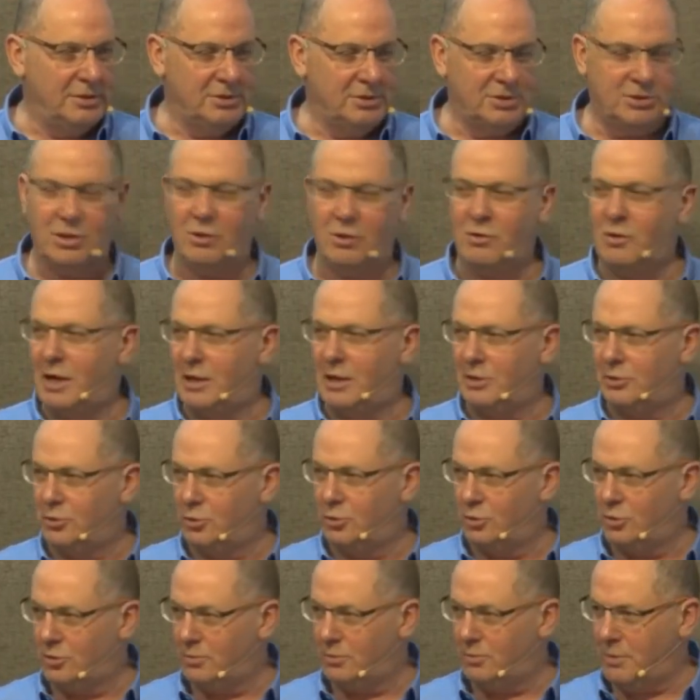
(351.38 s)
So I
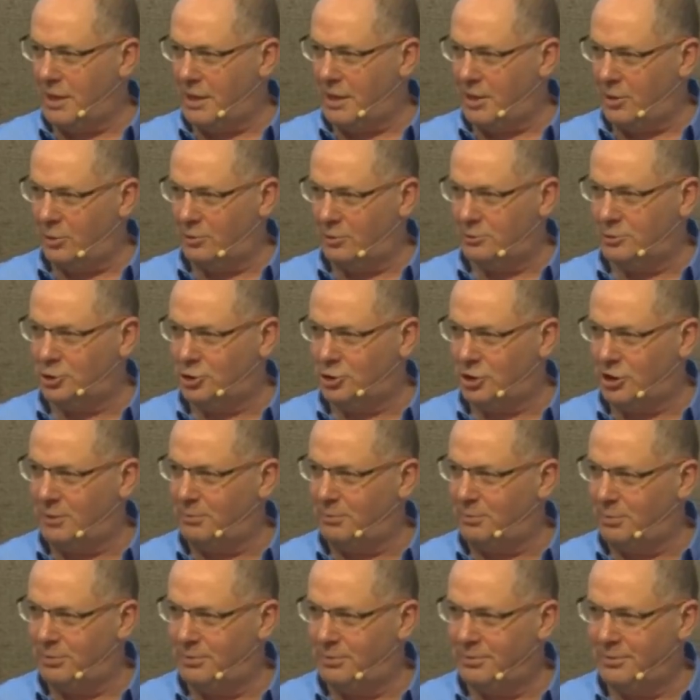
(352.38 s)
took my old
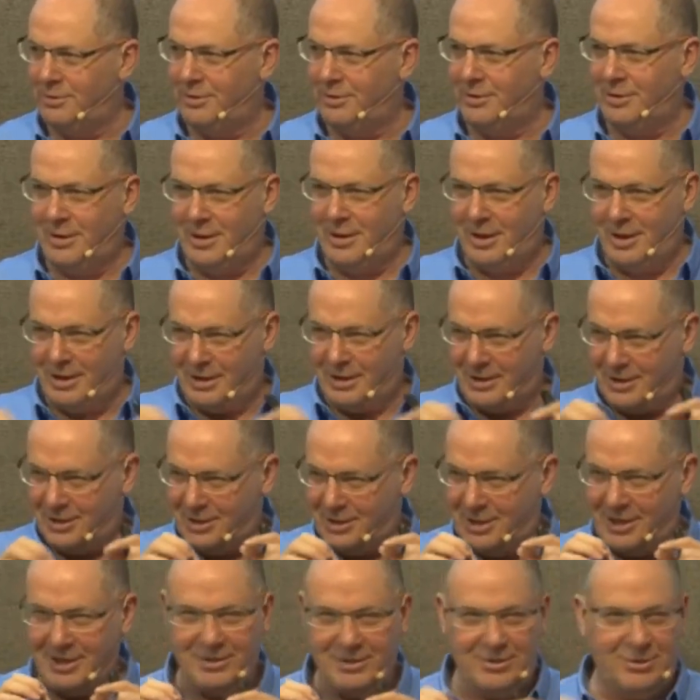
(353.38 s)
Jeep, I
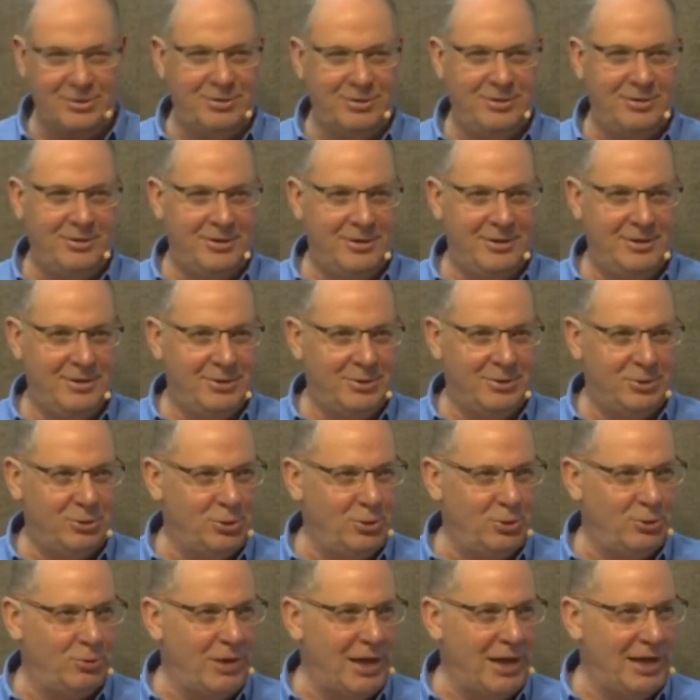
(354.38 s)
connect
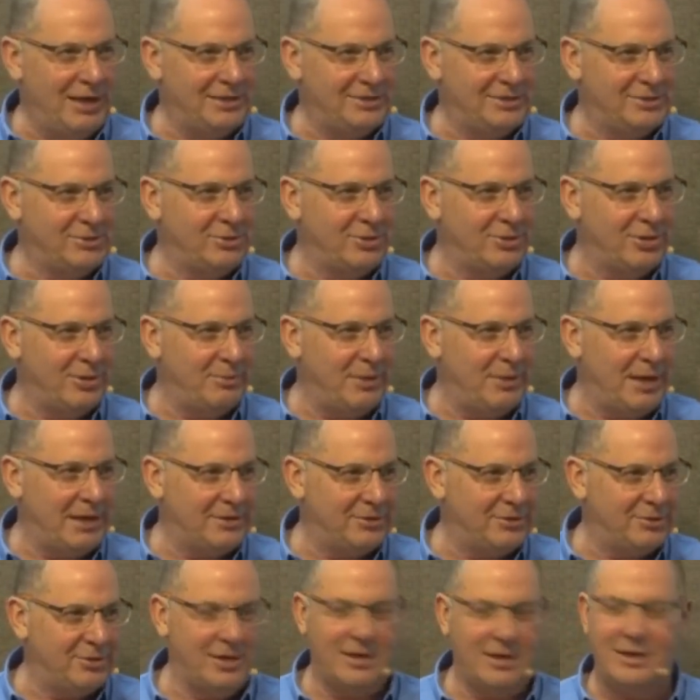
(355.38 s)
two wires to the
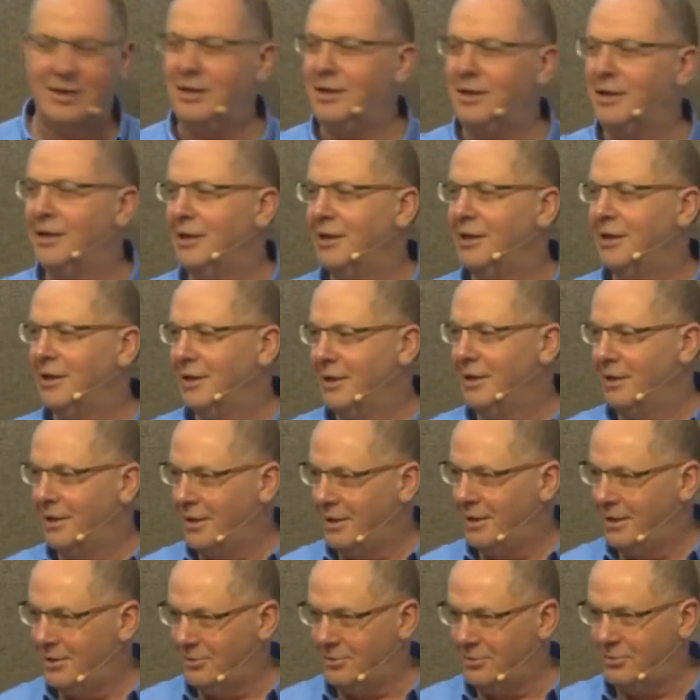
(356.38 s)
battery,
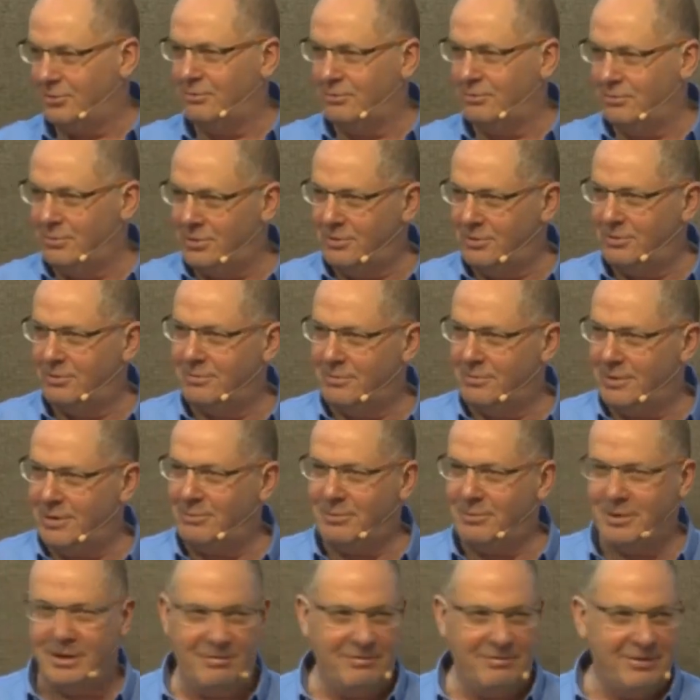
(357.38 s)
zoom, zoom,
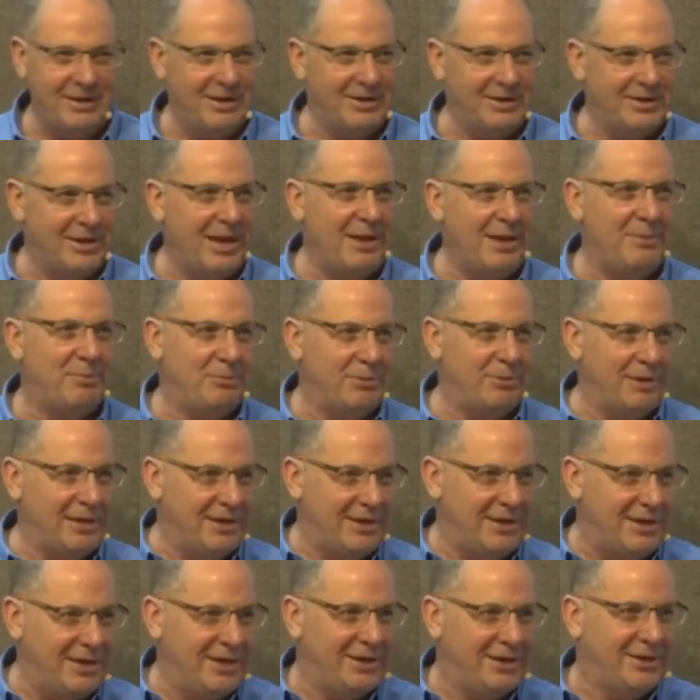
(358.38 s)
I'm revving it up. We
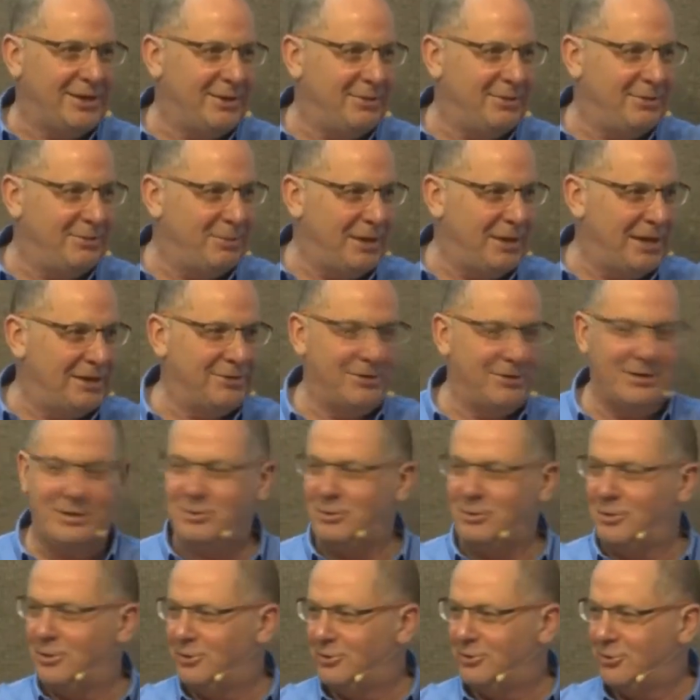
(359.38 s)
connect the battery
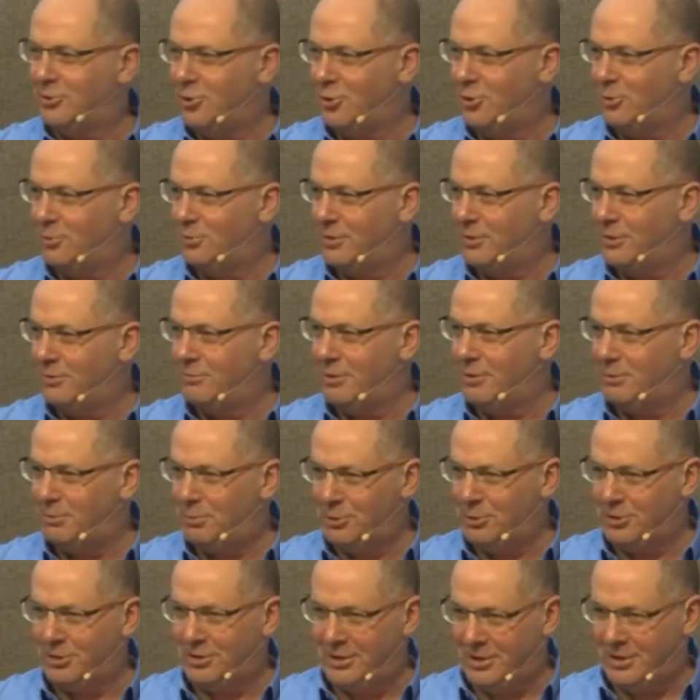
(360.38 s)
to the scorpion, we
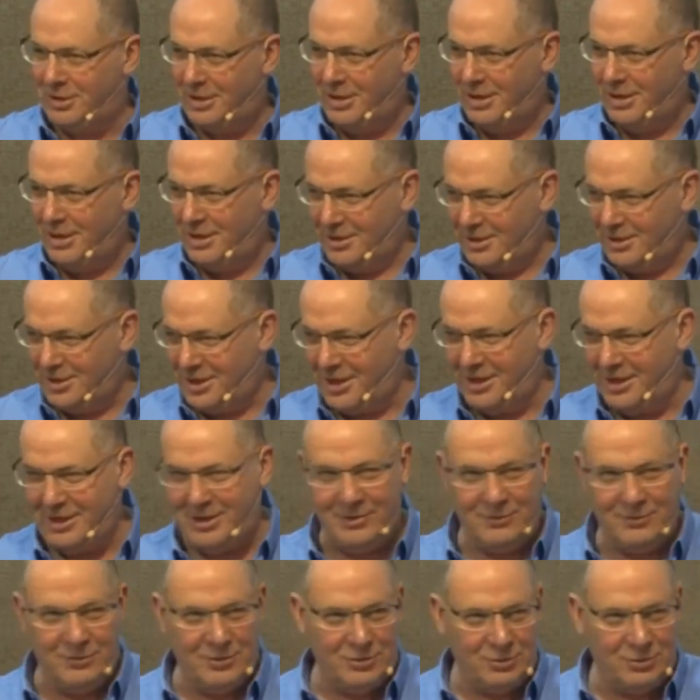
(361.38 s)
put the
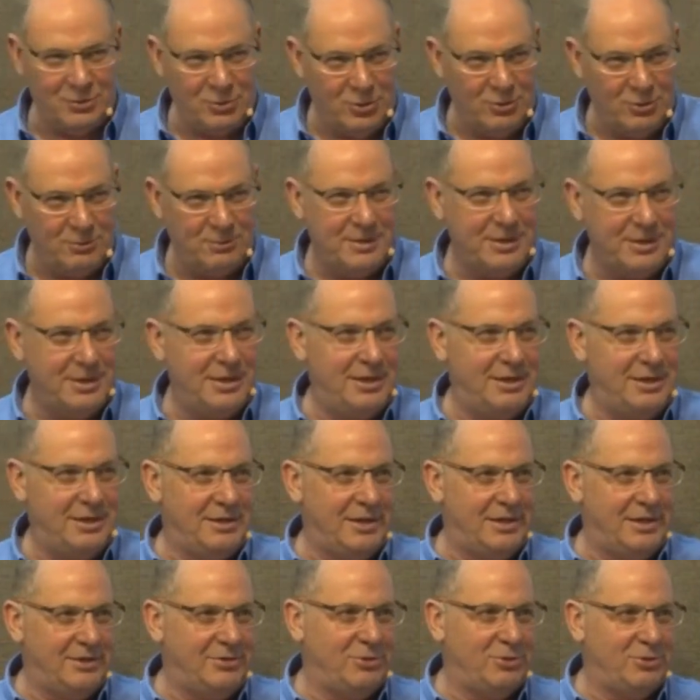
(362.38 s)
tail of the scorpion
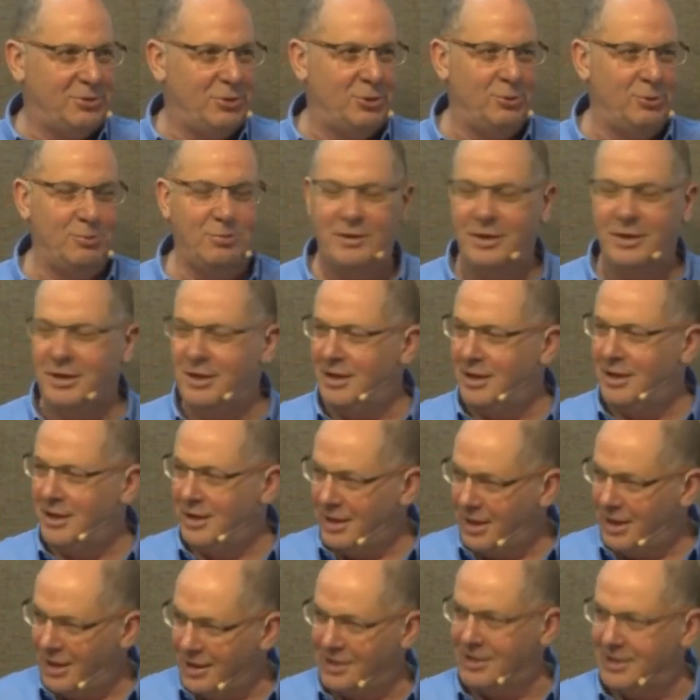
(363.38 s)
test tube.
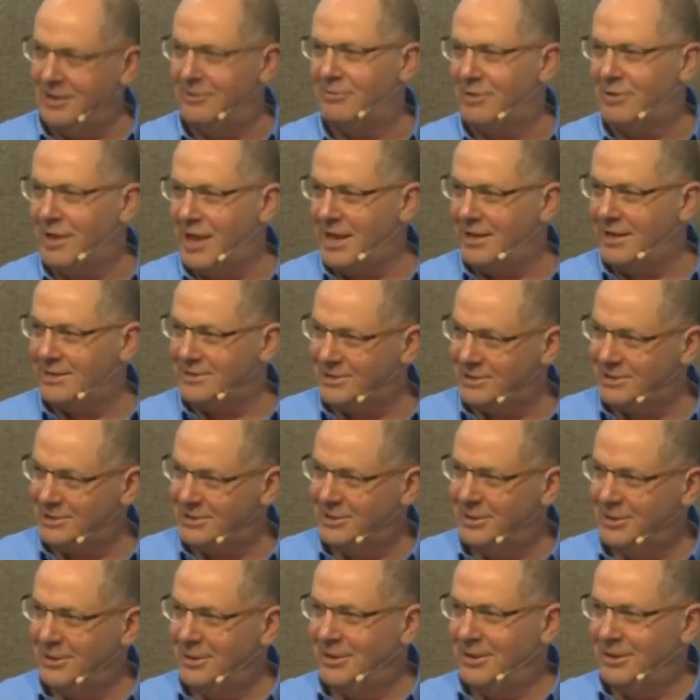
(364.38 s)
I give gas.
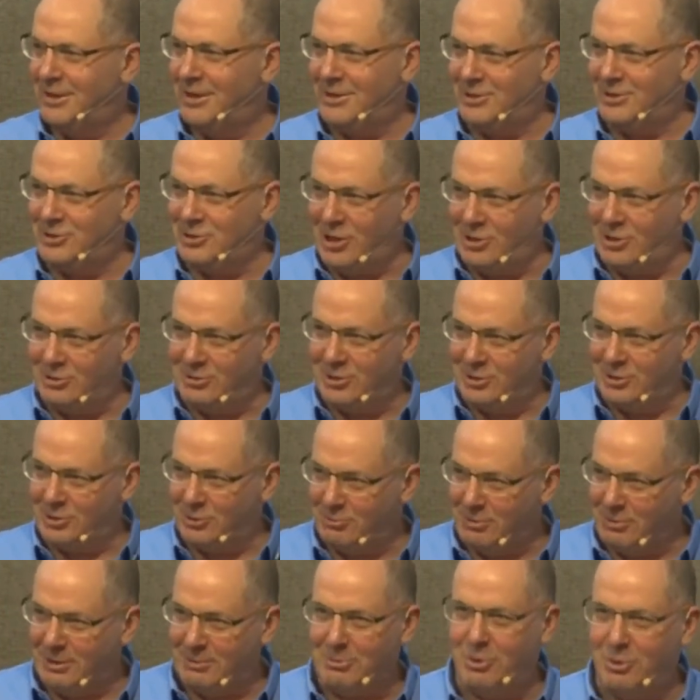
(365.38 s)
They're shouting
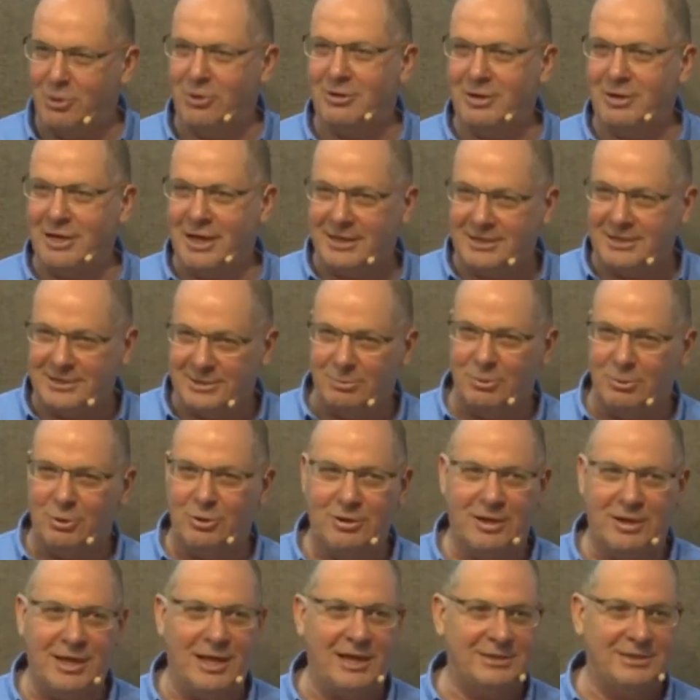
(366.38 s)
to me, more gas,
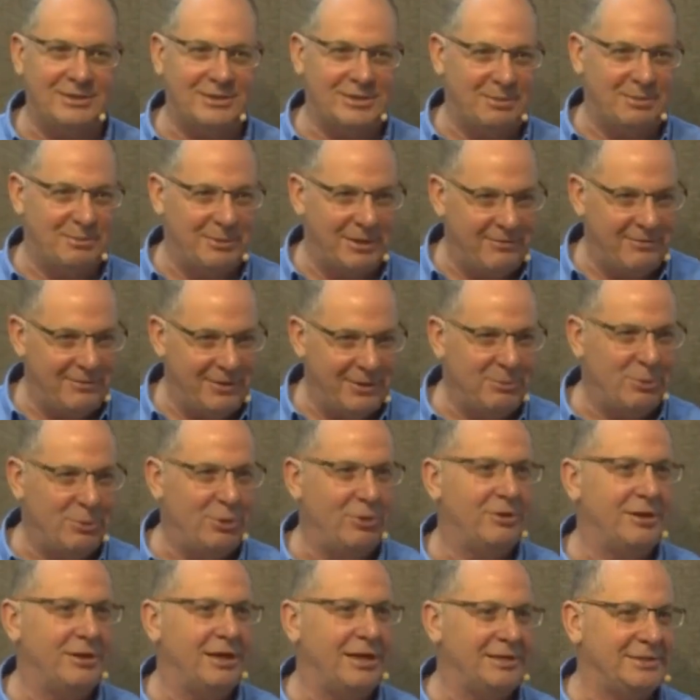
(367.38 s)
more gas. I'm giving
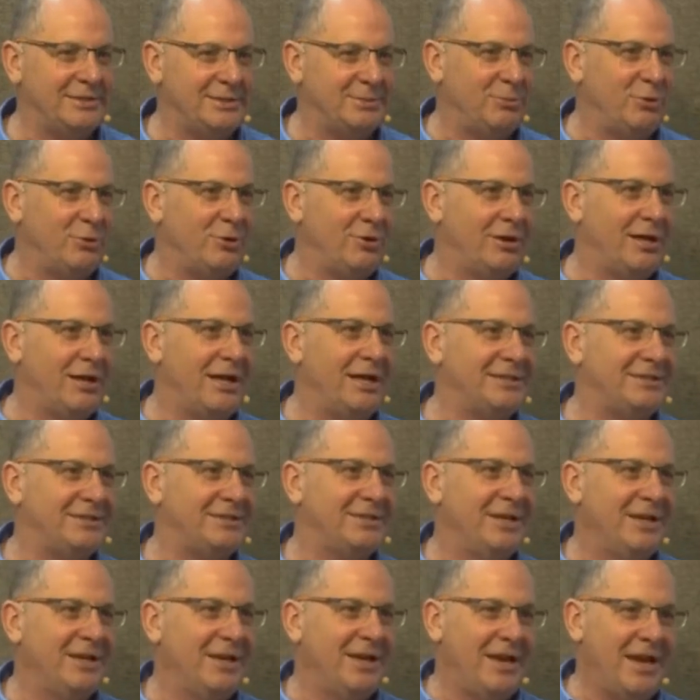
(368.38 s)
more gas, more
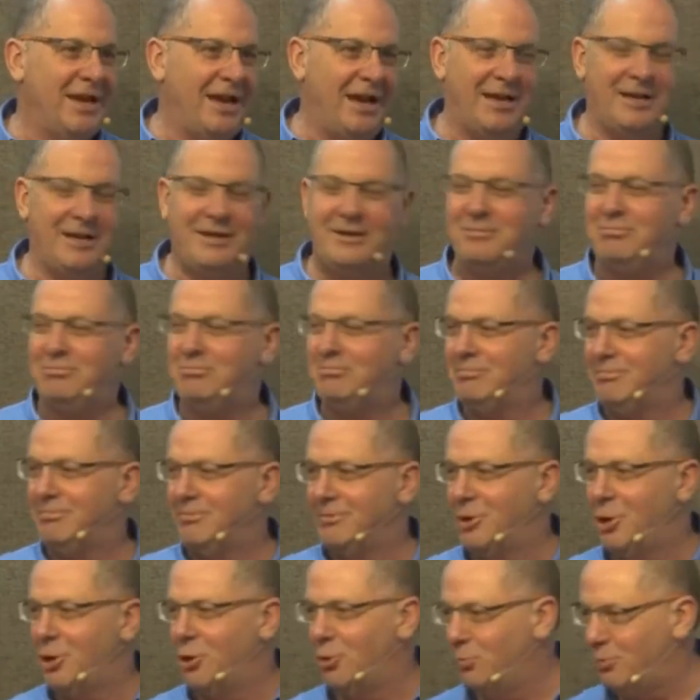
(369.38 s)
gas. And
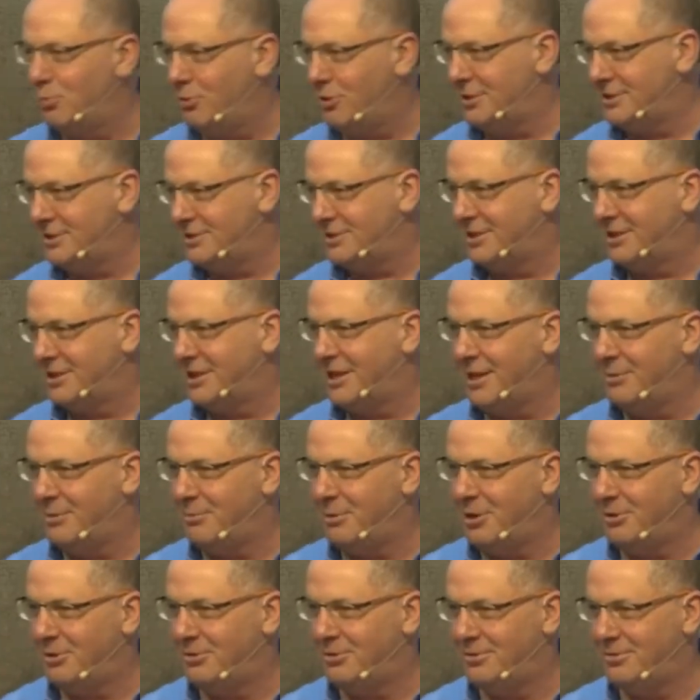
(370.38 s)
no poison came
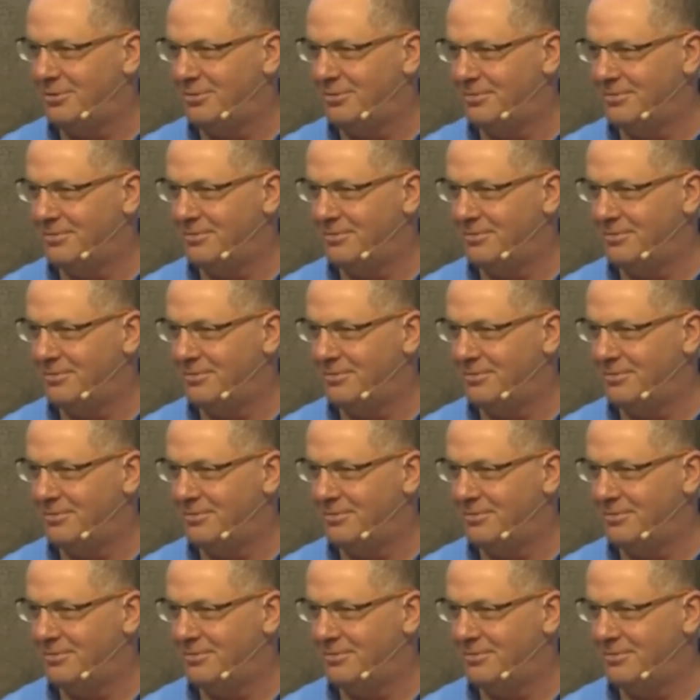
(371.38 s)
out.